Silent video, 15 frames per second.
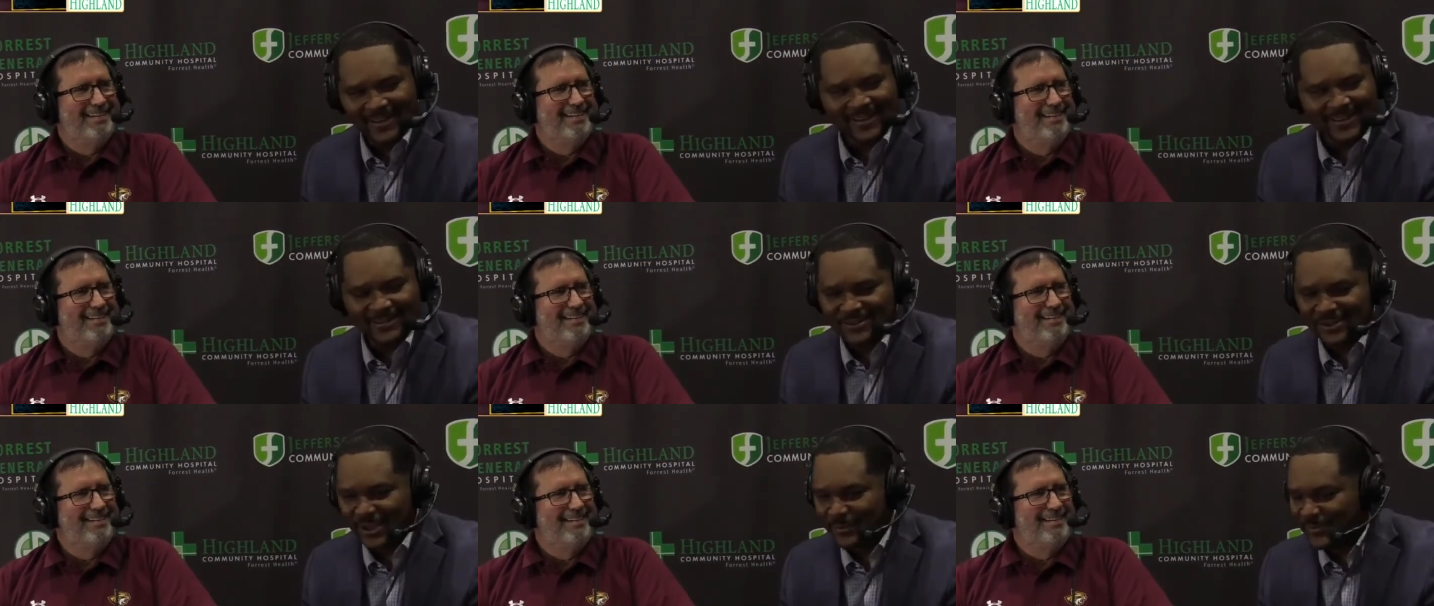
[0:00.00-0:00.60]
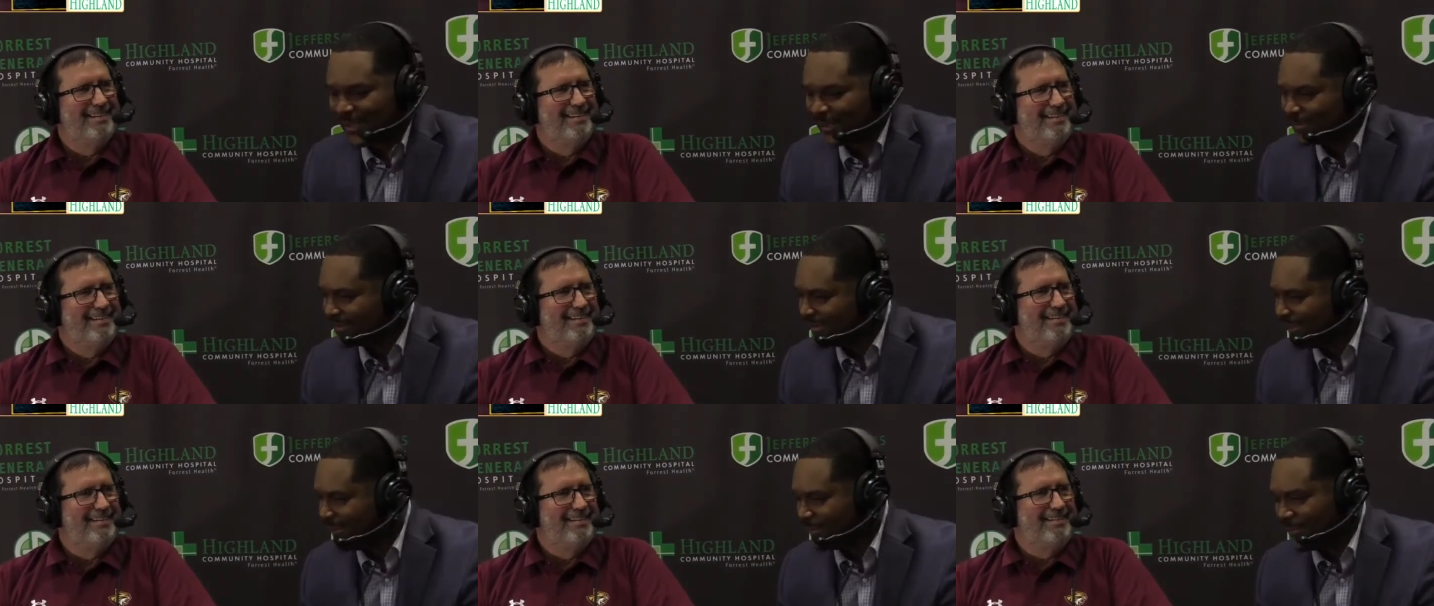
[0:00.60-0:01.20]
Speaker 1: and he jumped up and
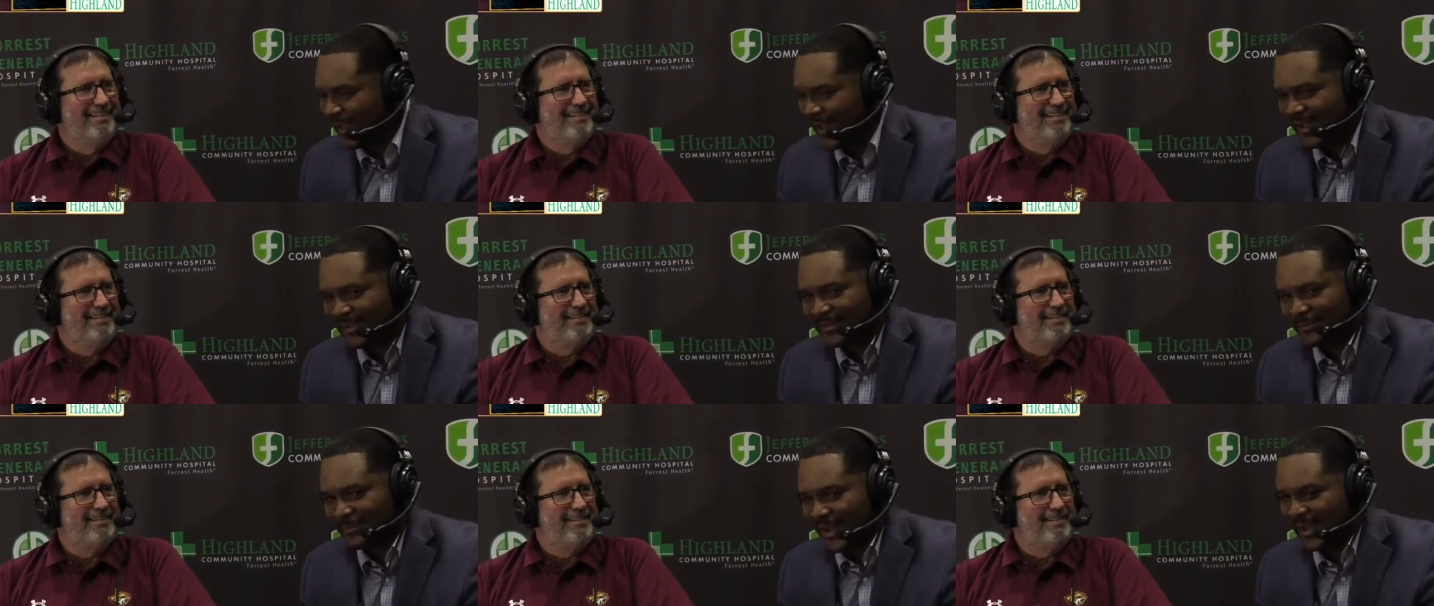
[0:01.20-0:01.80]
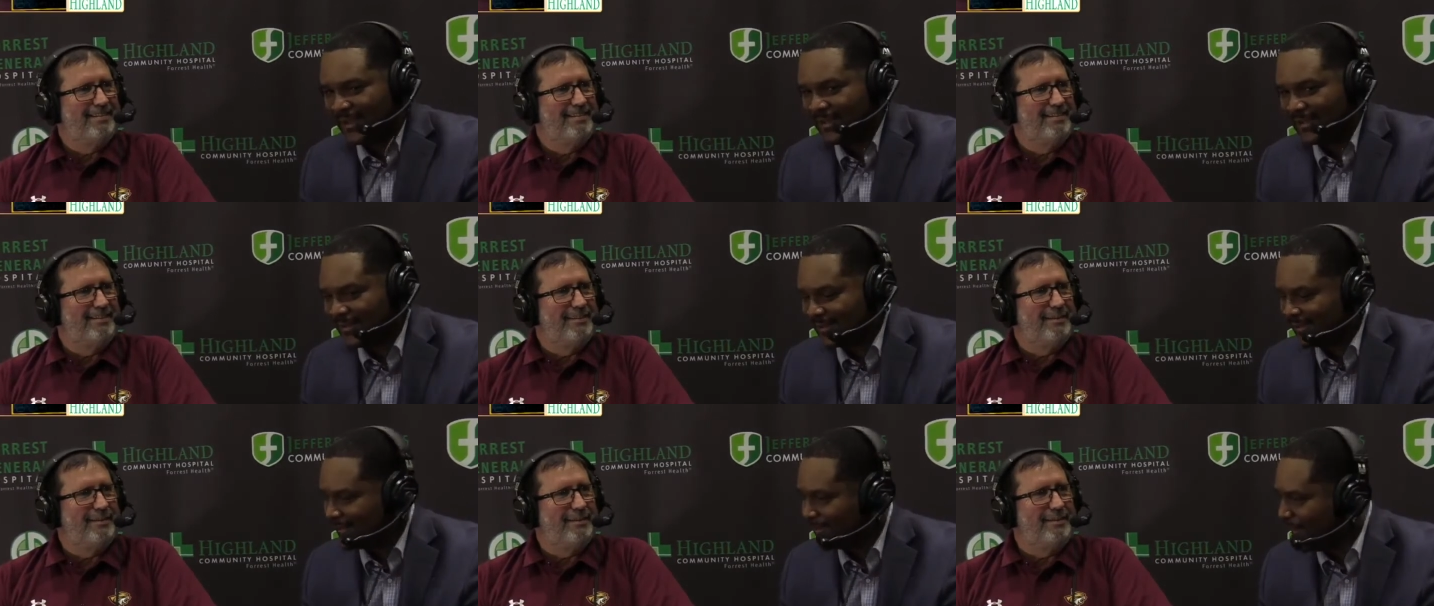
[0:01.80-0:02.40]
stepped back and made it,
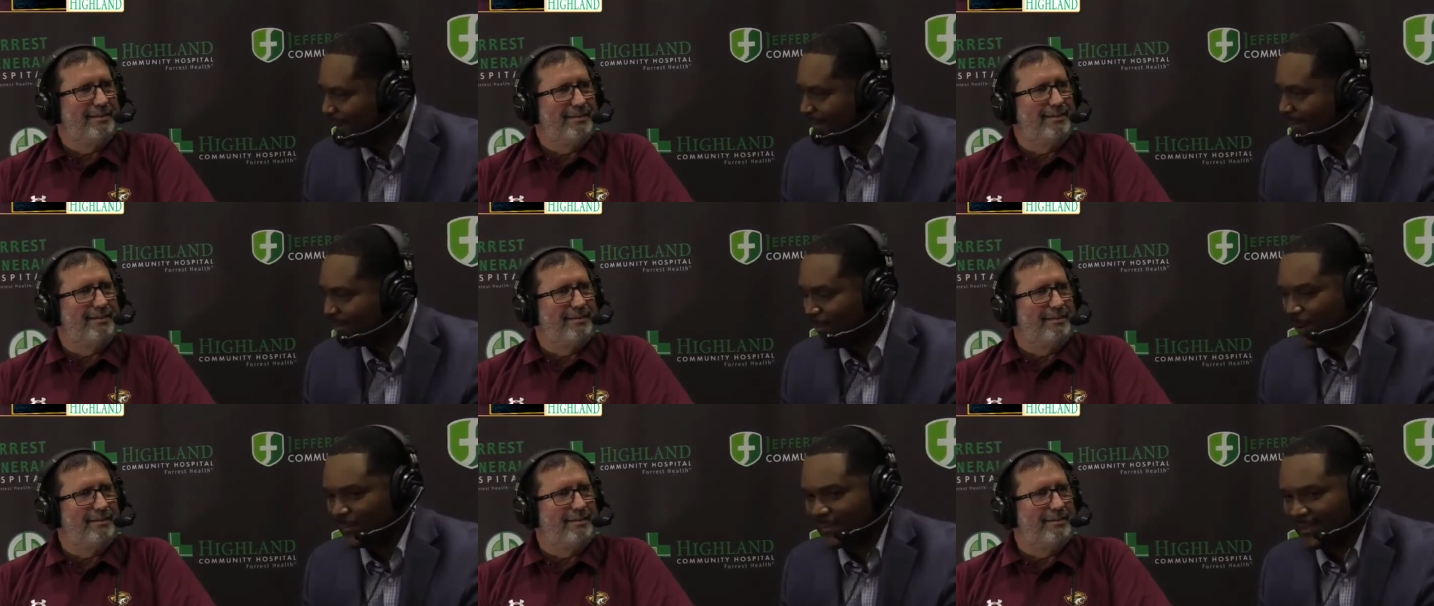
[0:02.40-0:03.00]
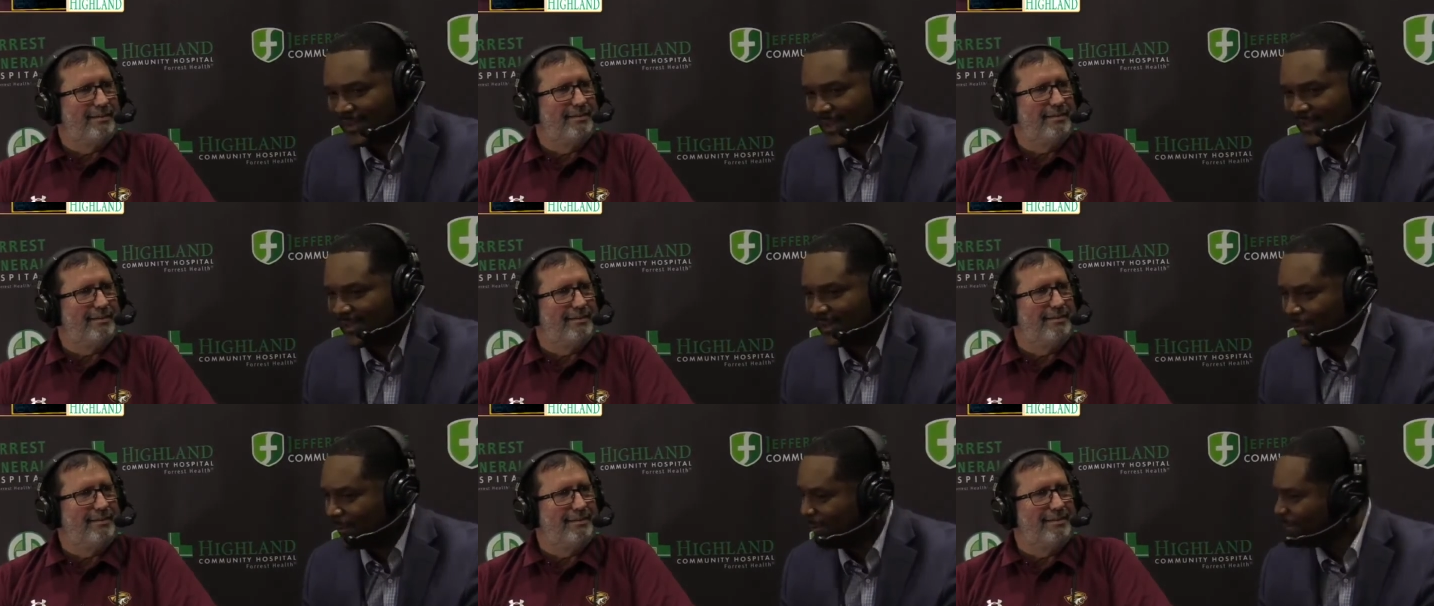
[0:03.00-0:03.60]
and made us both look like
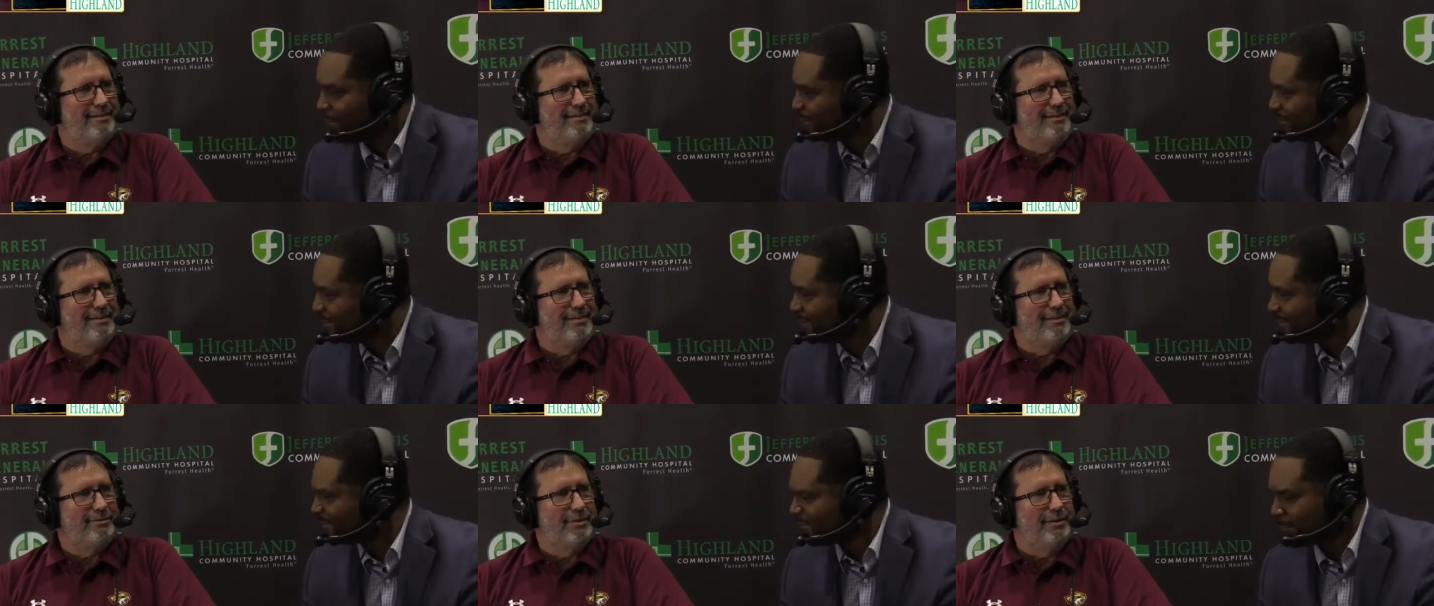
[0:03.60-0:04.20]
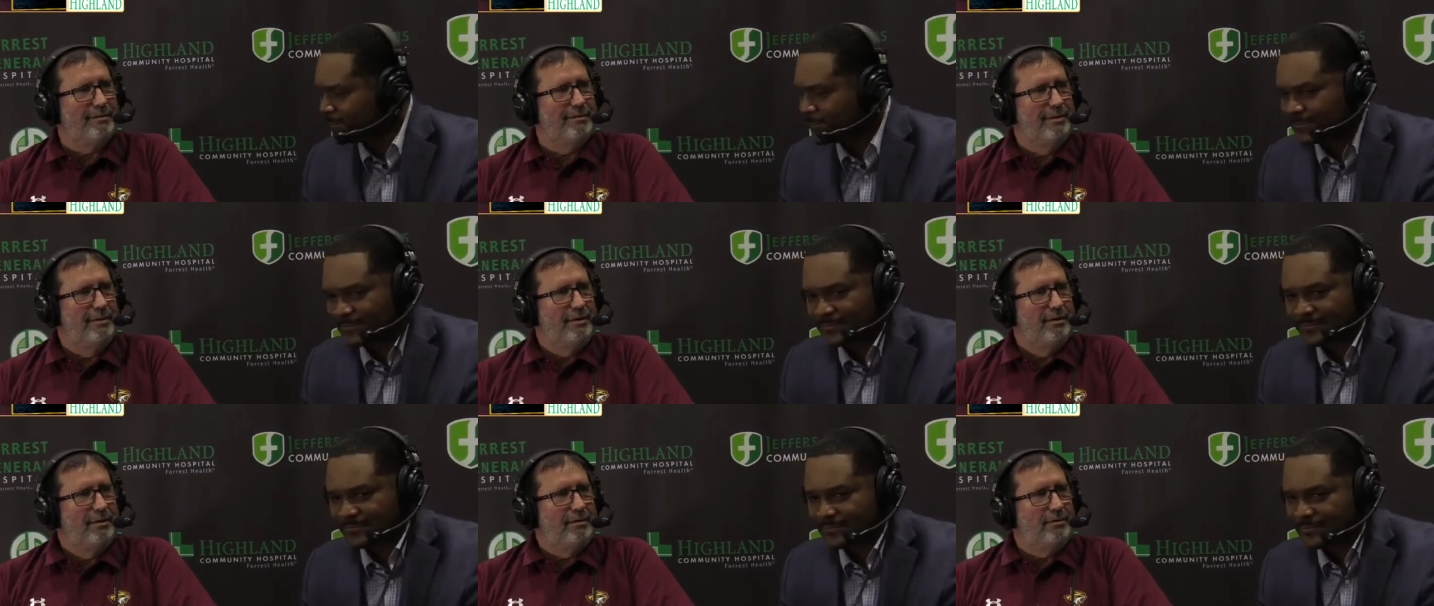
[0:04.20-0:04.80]
heroes. Well, that's good
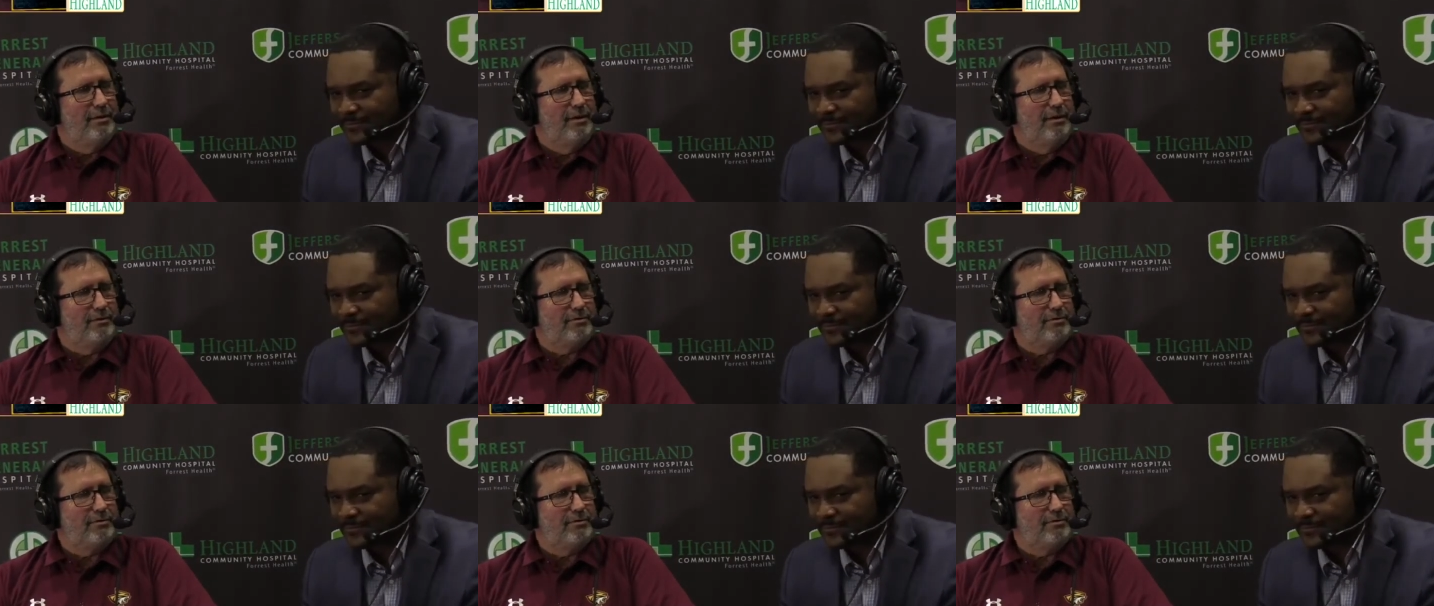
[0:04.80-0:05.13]
uh,